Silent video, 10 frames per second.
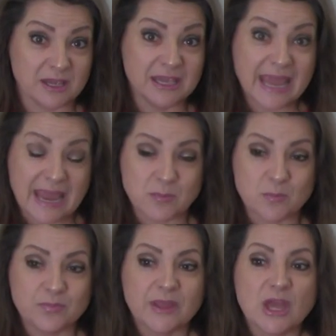
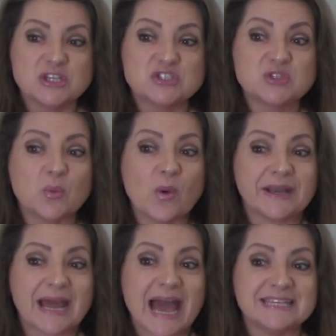game. So
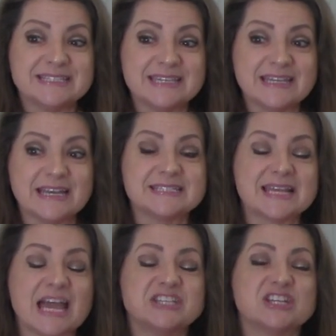what I did is I